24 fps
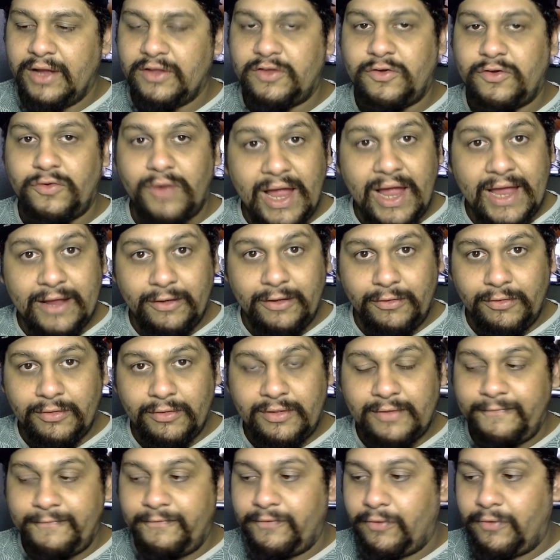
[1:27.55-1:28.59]

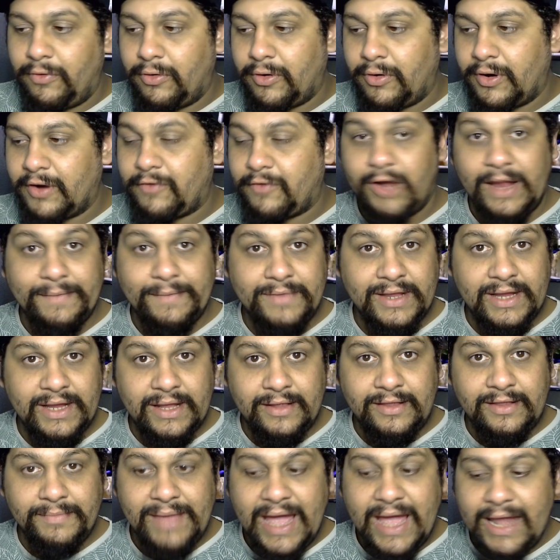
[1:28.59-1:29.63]
trials for crimes
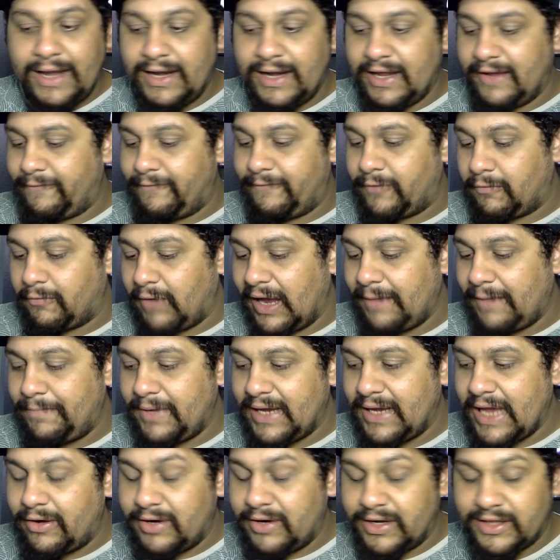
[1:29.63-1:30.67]
against humanity, for
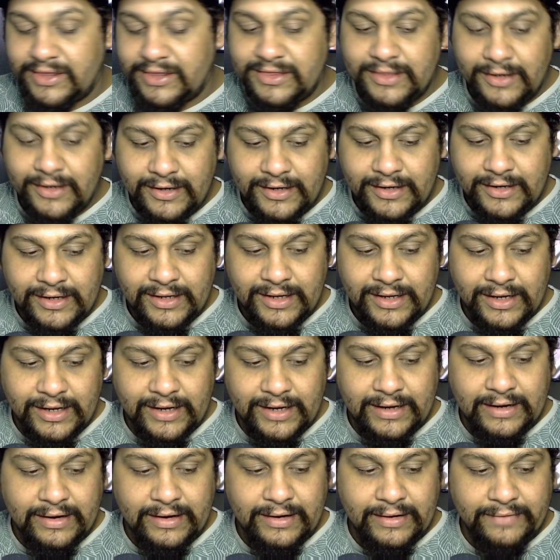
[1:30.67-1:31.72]
wiping out a third
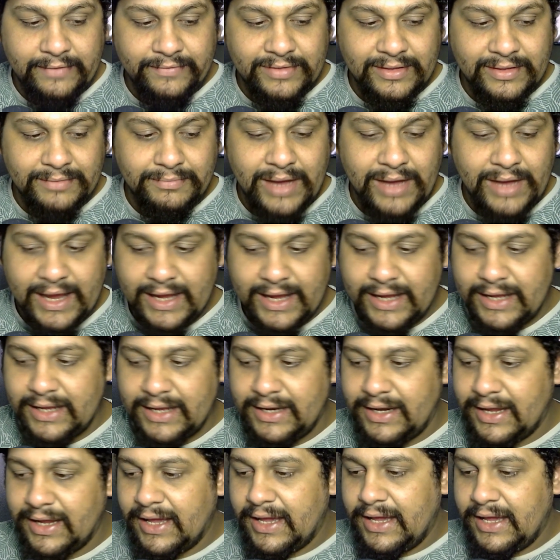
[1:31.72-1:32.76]
of the
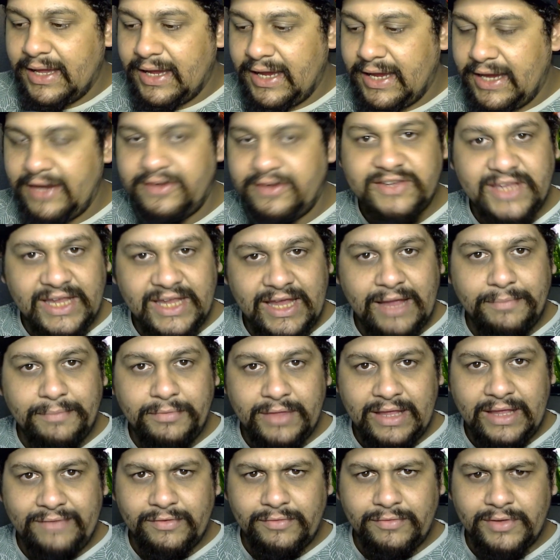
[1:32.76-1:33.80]
Mayan Ishti, I
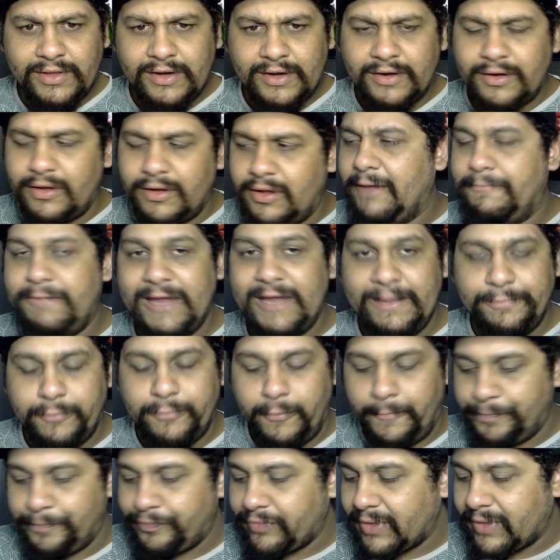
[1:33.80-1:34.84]
believe is what they're called,
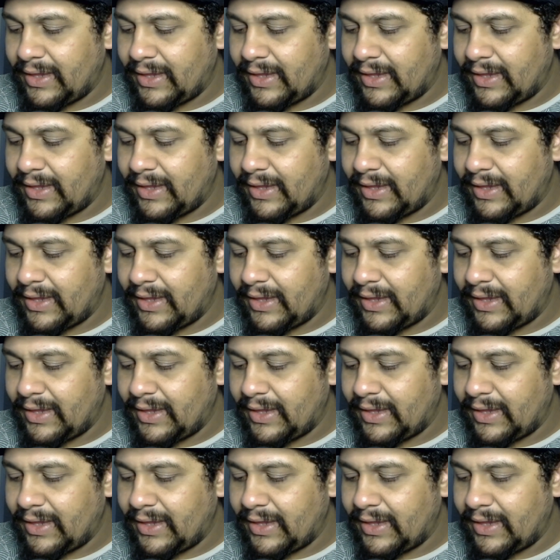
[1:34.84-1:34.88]
people.